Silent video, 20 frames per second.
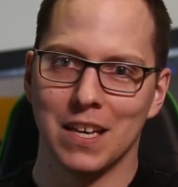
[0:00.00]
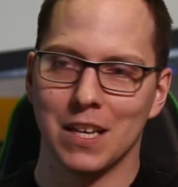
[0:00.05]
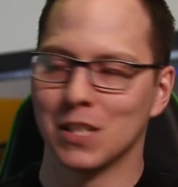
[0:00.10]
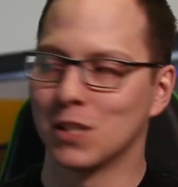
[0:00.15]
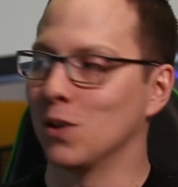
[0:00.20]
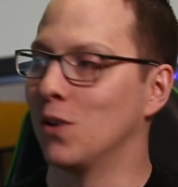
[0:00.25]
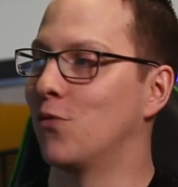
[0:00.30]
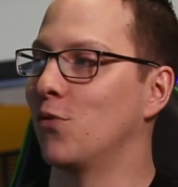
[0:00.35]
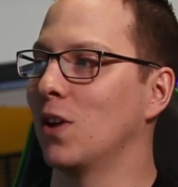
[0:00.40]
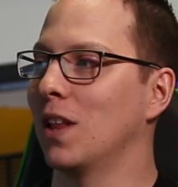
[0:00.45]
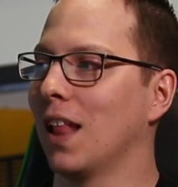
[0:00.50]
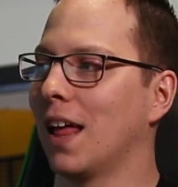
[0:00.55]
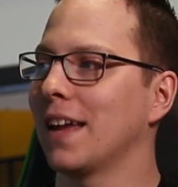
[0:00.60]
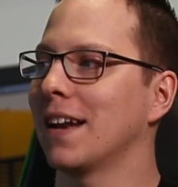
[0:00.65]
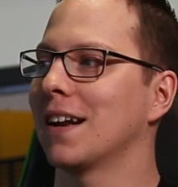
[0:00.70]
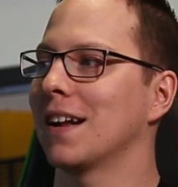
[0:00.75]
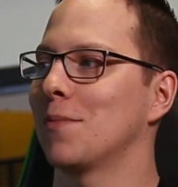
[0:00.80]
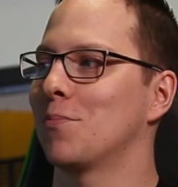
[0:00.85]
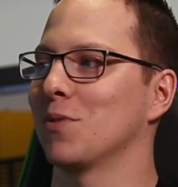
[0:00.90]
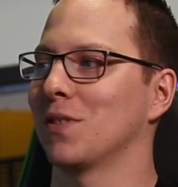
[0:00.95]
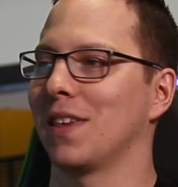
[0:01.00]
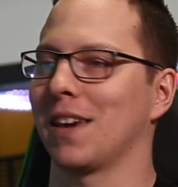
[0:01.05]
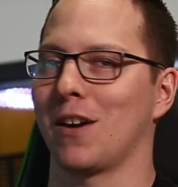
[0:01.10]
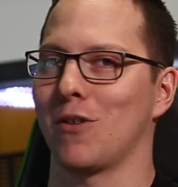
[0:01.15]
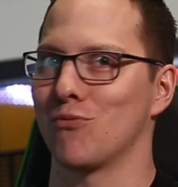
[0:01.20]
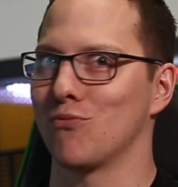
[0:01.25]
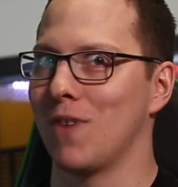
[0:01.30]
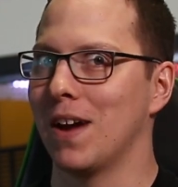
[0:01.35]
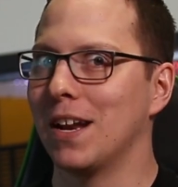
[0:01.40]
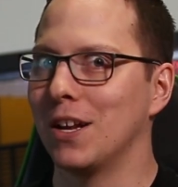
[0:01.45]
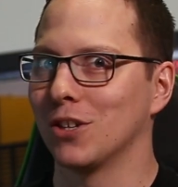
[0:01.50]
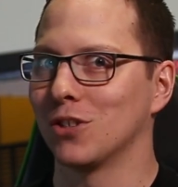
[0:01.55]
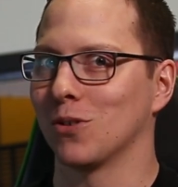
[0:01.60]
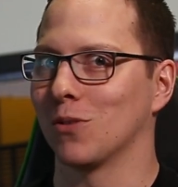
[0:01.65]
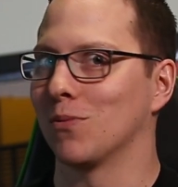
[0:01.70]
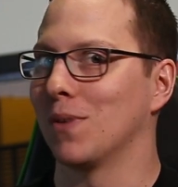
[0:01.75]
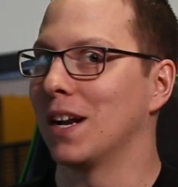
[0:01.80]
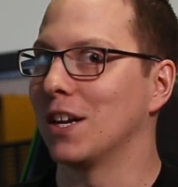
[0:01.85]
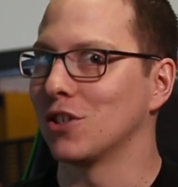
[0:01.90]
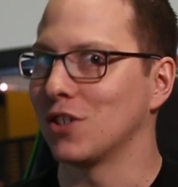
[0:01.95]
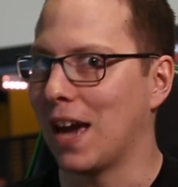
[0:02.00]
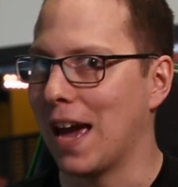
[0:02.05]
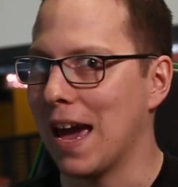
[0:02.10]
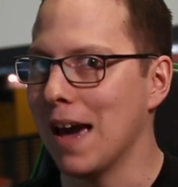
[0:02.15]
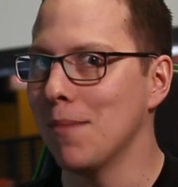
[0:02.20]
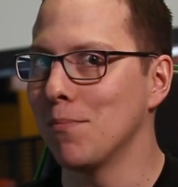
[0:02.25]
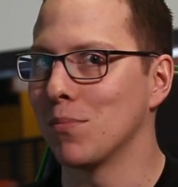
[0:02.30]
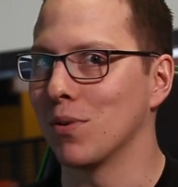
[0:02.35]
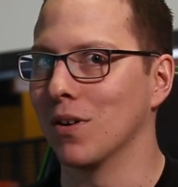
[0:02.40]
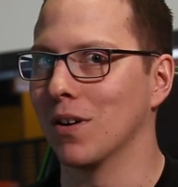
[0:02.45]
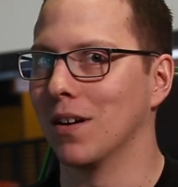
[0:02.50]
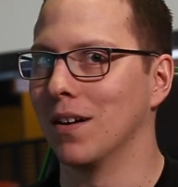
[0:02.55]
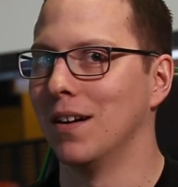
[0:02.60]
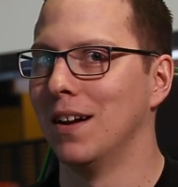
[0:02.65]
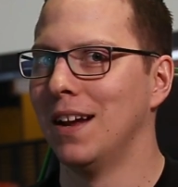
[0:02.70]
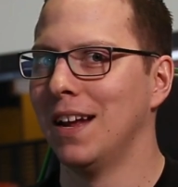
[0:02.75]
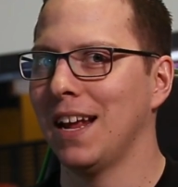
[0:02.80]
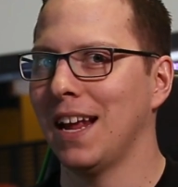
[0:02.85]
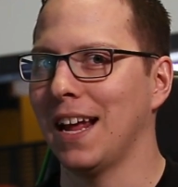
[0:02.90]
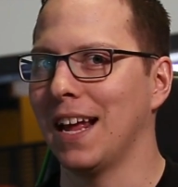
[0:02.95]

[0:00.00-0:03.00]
So if we light it up with like a reddish or reddish amber,